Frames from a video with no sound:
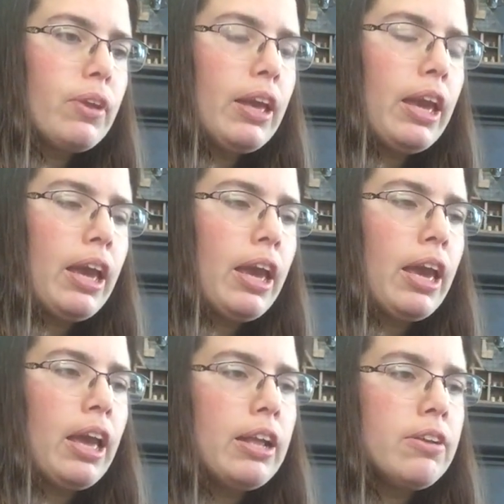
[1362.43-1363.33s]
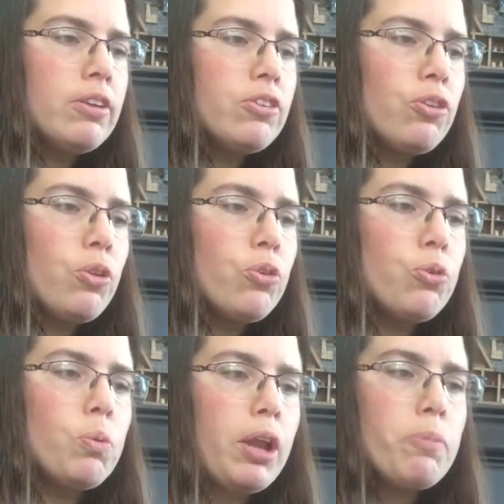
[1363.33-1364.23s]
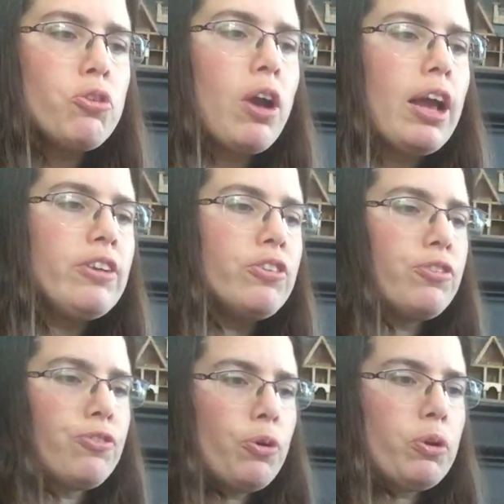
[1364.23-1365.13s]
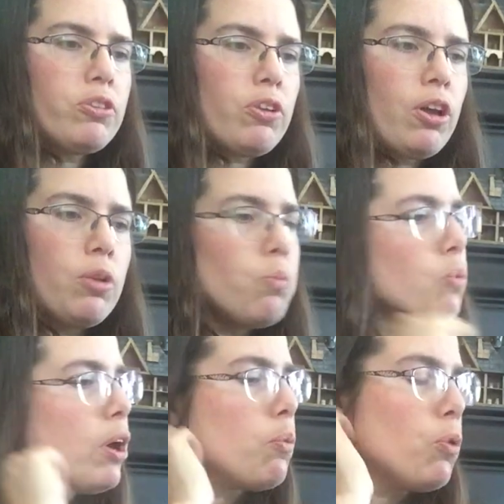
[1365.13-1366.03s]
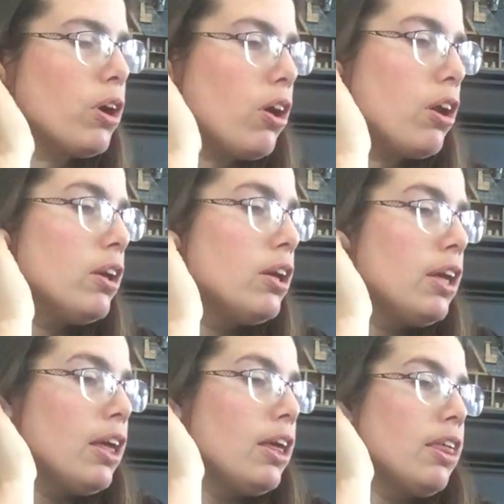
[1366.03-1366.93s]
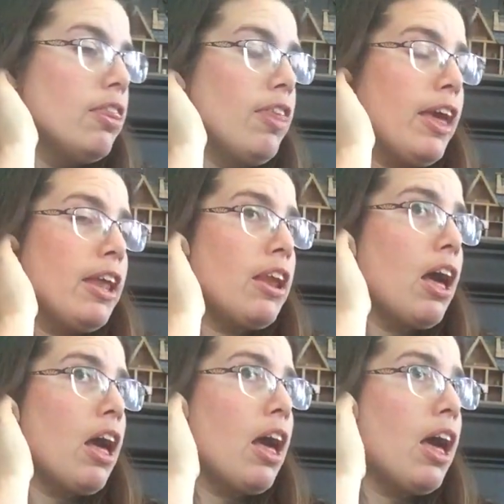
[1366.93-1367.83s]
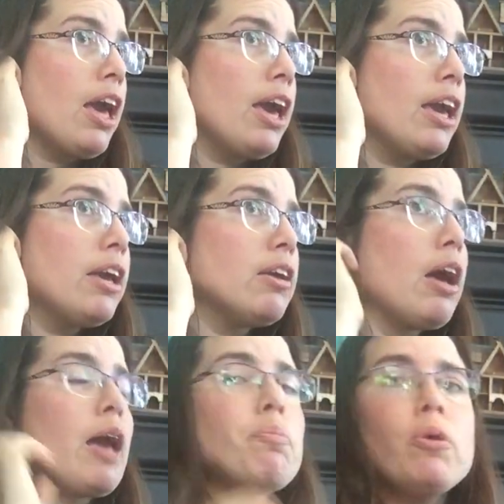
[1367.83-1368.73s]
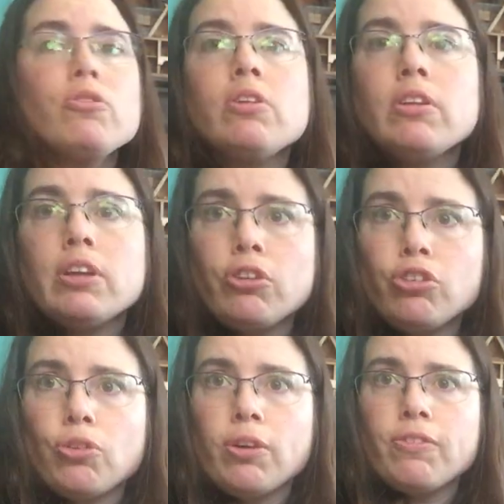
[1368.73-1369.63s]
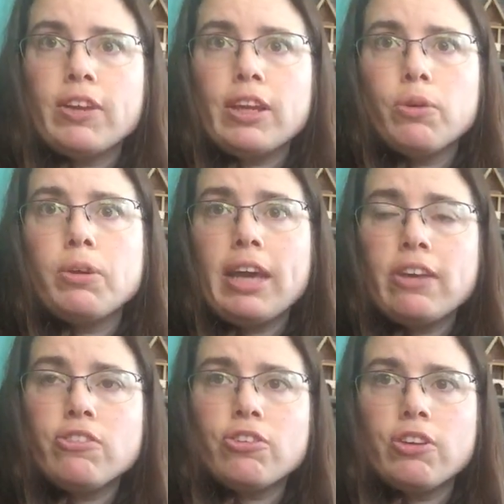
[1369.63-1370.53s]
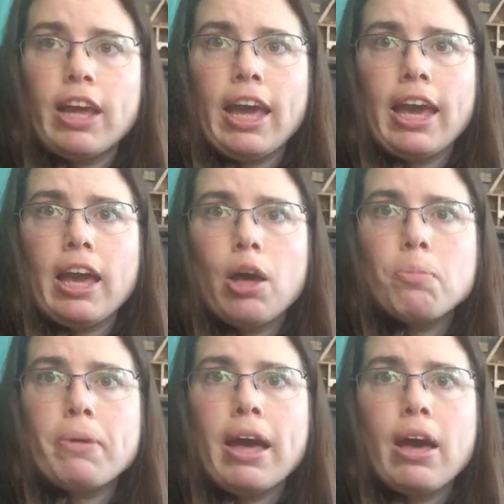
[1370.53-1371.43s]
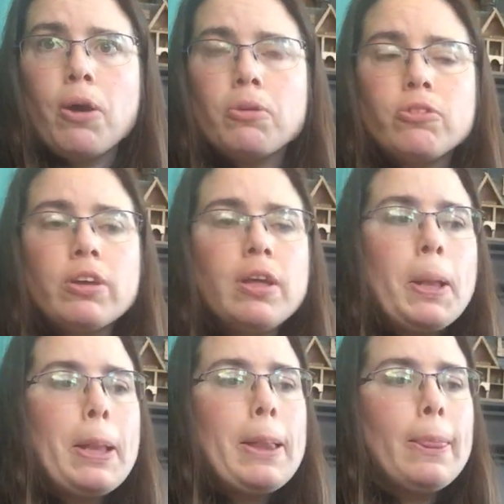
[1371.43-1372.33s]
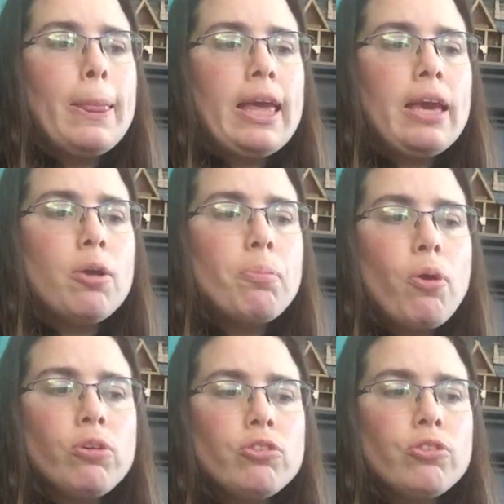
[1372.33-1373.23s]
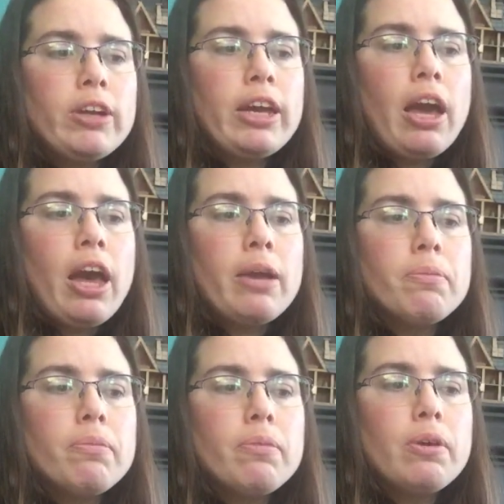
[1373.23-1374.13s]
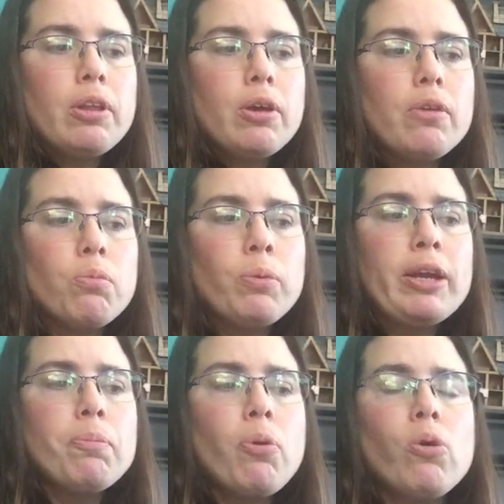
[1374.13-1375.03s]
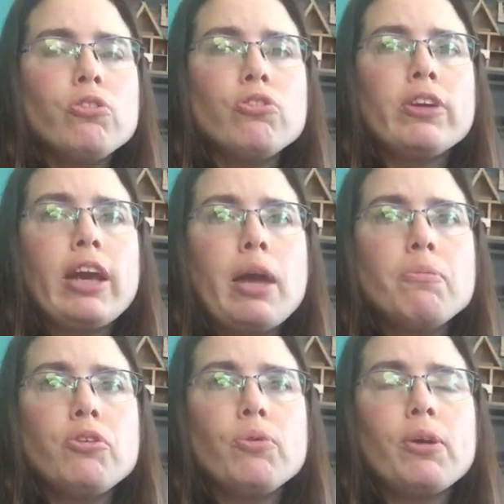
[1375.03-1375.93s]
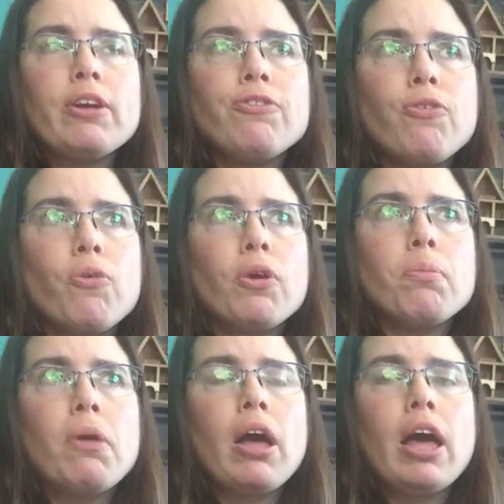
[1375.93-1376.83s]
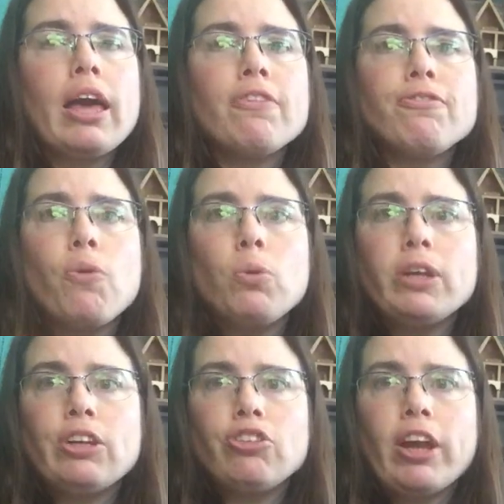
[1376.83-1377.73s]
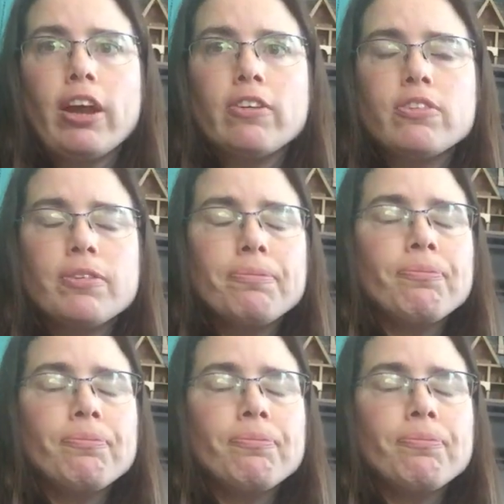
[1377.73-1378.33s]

And so those are what I'm trying to focus on and work on. Then I posted a little short video yesterday about the upholstery the reupholstering I'm doing for my folding chairs.